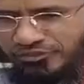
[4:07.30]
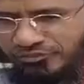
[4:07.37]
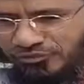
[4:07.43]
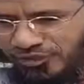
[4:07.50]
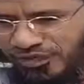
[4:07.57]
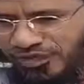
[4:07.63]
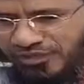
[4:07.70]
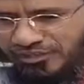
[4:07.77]
the
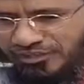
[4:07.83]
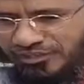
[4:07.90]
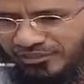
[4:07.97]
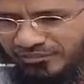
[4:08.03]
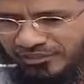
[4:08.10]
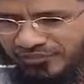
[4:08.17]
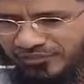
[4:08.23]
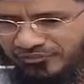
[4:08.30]
full
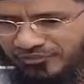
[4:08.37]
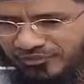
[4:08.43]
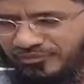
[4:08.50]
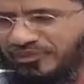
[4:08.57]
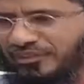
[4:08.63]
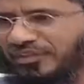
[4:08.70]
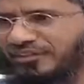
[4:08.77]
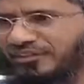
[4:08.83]
Quran in the month
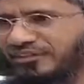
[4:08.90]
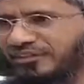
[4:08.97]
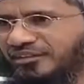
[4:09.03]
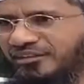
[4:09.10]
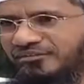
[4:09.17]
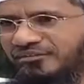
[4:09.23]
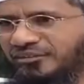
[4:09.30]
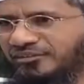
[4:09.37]
of Ramadan
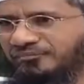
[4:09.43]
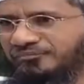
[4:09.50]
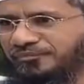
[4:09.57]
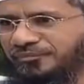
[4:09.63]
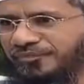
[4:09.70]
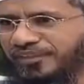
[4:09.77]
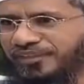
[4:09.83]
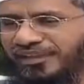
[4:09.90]
in
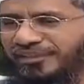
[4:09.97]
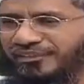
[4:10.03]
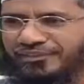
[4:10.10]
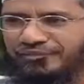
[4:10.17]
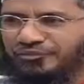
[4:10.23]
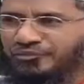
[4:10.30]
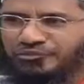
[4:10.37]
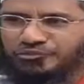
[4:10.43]
Taraweeh,
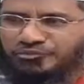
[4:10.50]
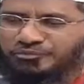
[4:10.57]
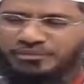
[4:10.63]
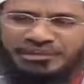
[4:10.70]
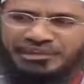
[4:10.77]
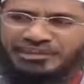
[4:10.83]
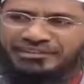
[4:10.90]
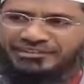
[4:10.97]
and they want
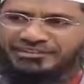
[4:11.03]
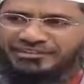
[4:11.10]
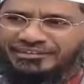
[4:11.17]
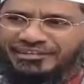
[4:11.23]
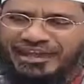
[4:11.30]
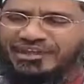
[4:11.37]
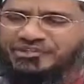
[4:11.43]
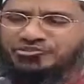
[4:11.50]
to make it
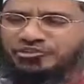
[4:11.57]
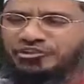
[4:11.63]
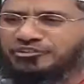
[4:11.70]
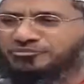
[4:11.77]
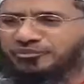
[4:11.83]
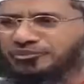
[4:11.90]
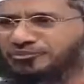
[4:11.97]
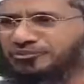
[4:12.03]
as
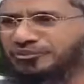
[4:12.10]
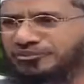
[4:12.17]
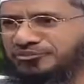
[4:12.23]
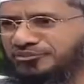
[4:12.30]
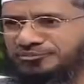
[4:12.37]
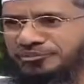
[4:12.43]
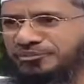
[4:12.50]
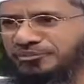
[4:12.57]
short as
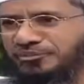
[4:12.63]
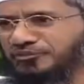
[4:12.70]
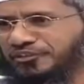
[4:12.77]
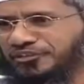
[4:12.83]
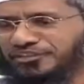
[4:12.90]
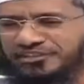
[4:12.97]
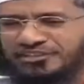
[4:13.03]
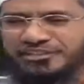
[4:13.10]
possible so
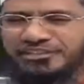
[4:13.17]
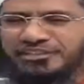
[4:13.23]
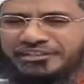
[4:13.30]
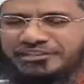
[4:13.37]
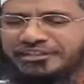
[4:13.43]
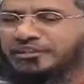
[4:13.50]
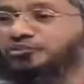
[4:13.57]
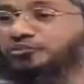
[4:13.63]
people finish it.
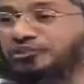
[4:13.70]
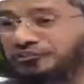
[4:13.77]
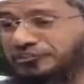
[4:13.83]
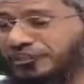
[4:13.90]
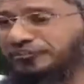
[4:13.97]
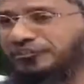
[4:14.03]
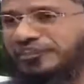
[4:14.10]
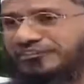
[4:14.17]
They
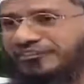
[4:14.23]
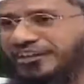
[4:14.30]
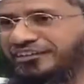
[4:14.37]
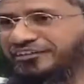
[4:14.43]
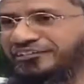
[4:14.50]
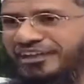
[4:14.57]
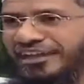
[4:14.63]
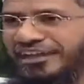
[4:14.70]
do recite
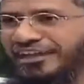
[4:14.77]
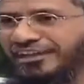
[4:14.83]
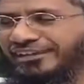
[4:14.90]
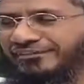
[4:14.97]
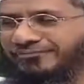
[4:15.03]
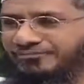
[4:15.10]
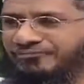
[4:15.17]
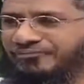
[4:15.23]
very fast,
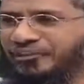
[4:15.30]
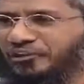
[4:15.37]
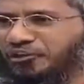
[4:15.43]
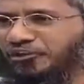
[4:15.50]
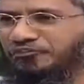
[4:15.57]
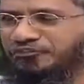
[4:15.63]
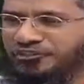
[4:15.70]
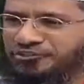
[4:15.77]
and
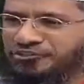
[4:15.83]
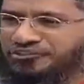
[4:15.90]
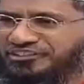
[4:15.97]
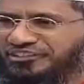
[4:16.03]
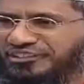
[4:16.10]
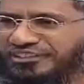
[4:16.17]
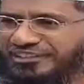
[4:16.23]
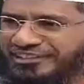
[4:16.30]
very
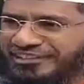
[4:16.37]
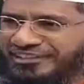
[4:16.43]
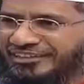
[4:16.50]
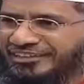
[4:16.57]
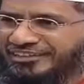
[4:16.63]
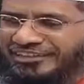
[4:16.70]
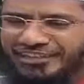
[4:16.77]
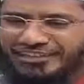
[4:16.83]
often you see
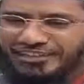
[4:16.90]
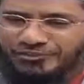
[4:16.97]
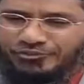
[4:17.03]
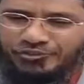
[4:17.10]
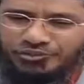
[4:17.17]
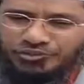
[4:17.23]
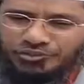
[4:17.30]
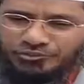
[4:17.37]

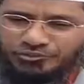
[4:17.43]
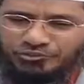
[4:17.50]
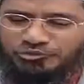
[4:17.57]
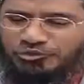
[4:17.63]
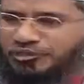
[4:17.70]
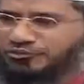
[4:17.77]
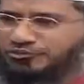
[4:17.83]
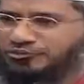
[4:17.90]
that they go in
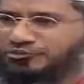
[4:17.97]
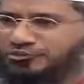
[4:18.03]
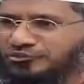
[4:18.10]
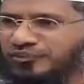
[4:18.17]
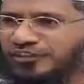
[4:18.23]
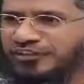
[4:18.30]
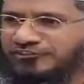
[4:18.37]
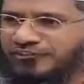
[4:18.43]
the ruku and
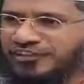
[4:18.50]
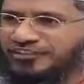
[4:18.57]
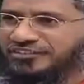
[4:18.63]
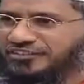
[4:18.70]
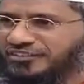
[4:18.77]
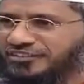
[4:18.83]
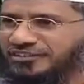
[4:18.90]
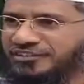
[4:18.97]
sujood very
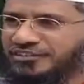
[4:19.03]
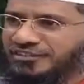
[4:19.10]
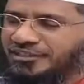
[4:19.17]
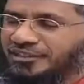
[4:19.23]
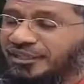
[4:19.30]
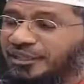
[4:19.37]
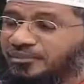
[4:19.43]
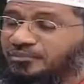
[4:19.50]
fast.
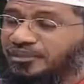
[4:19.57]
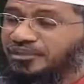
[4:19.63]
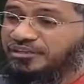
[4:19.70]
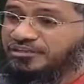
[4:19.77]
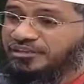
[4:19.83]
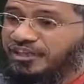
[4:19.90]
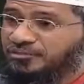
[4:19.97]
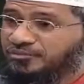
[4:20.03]

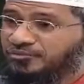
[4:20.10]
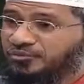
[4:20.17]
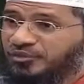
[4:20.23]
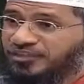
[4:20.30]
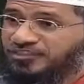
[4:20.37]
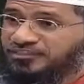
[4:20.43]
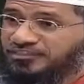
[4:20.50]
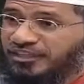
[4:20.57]
And many a
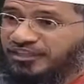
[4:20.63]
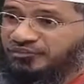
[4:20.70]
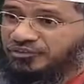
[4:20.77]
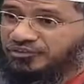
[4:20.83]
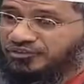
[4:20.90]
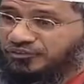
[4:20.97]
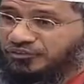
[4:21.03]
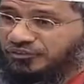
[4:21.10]
time, once
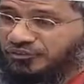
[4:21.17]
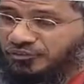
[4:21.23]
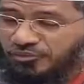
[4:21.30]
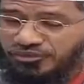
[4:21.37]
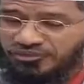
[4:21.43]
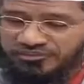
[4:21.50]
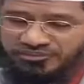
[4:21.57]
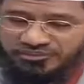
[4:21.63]
I was in
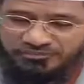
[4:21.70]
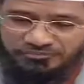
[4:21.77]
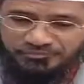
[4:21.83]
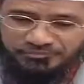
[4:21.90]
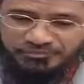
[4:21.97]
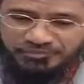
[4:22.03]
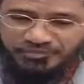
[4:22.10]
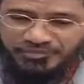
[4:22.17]
one of the
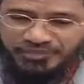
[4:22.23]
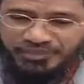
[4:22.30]
mosques,